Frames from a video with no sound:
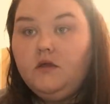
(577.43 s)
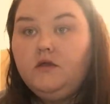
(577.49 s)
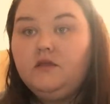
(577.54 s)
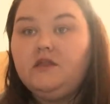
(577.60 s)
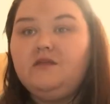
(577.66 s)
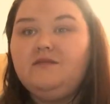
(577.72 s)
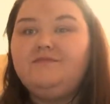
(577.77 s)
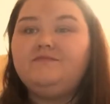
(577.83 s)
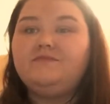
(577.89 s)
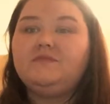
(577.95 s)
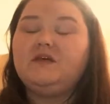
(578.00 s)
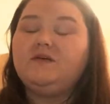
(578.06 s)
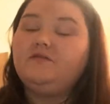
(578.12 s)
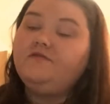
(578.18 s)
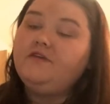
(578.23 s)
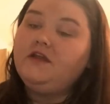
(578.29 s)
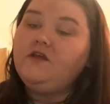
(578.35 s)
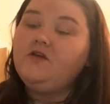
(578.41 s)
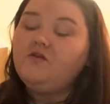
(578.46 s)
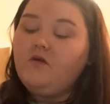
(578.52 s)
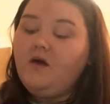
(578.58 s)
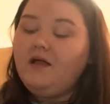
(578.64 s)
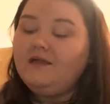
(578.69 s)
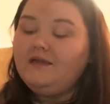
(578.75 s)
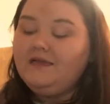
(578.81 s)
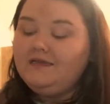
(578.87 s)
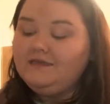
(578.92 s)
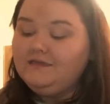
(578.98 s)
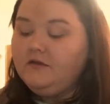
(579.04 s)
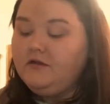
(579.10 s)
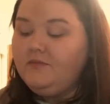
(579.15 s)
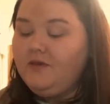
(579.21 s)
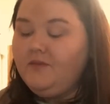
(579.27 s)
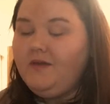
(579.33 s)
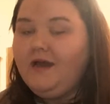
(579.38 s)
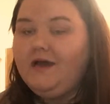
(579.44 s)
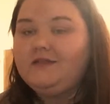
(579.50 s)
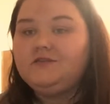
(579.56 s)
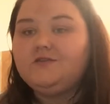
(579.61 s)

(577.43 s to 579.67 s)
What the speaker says: The video quality is going to be bad,